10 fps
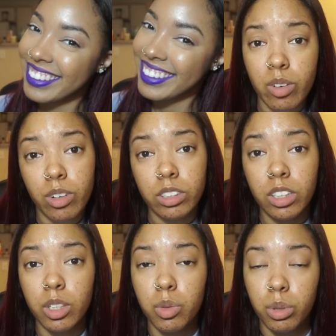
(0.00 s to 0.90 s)
The first
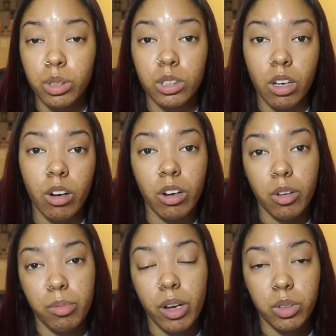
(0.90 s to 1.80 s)
thing you want to start
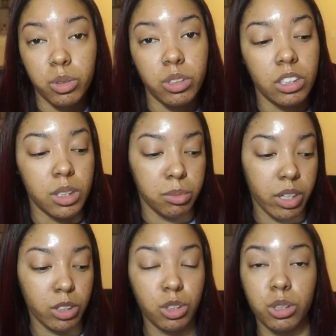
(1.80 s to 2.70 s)
off by doing is
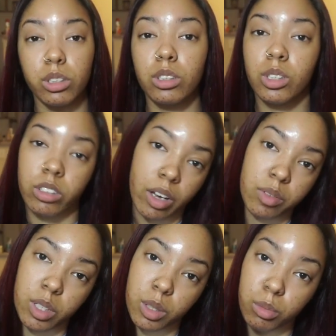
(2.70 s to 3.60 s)
making sure that you have a
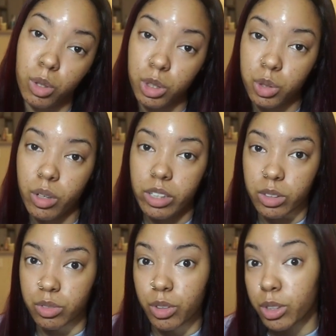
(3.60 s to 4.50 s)
good
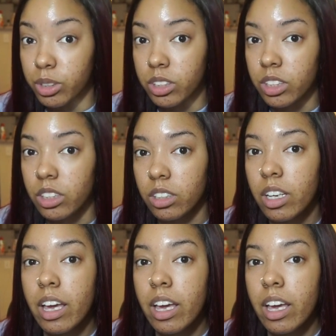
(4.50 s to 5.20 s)
moisturizer for your skin